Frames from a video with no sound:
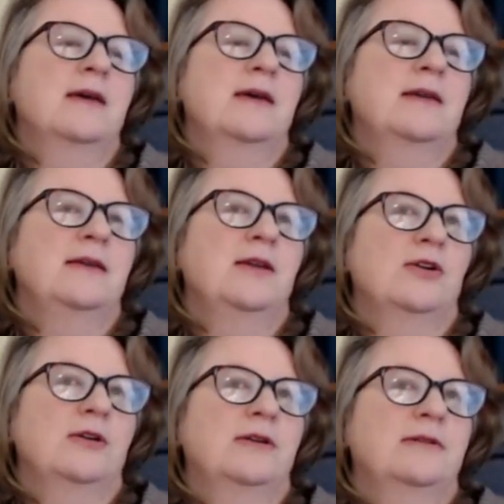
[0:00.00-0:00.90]

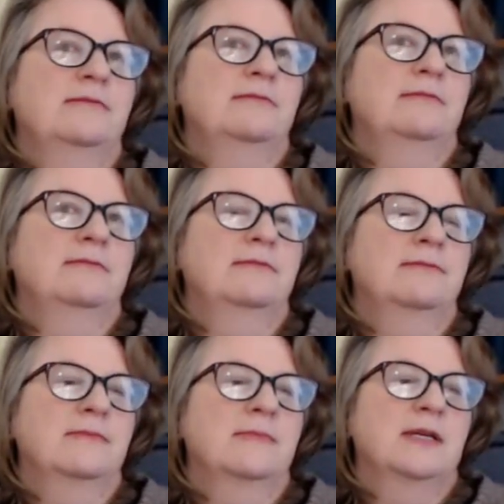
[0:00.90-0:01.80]
yoke.
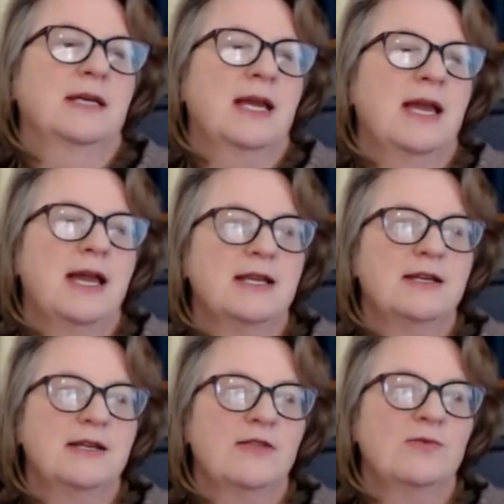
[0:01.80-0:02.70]

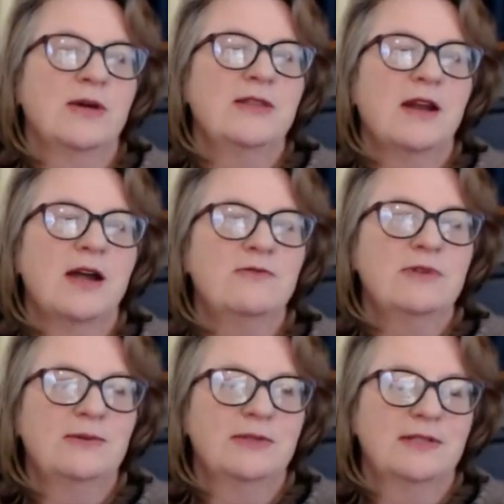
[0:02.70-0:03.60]
And the one that I
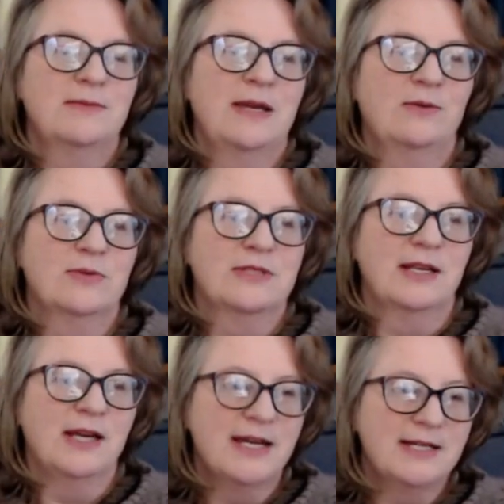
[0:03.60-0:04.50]
really wanted to make was the
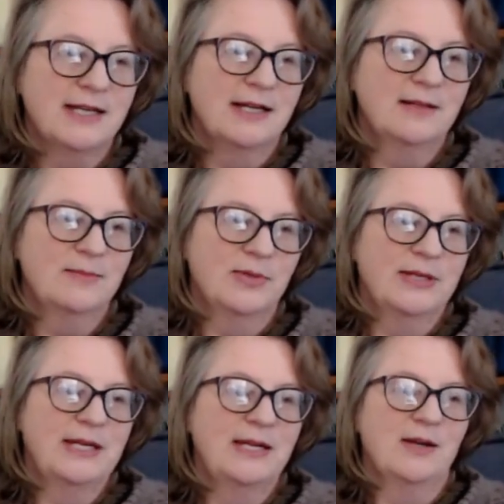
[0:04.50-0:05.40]
lighter coloured
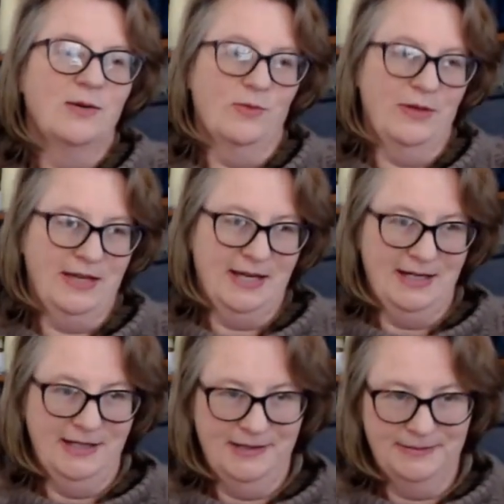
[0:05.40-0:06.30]
body with a
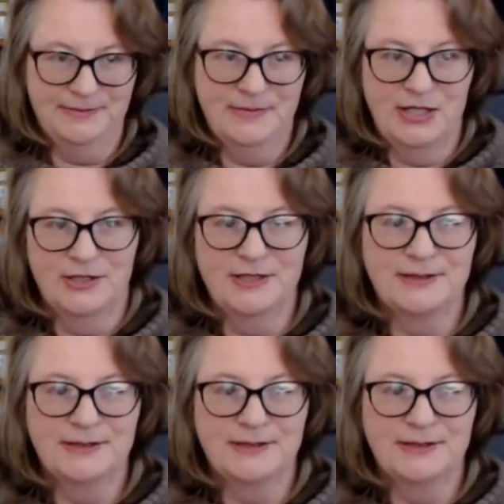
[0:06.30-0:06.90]
coloured yoke.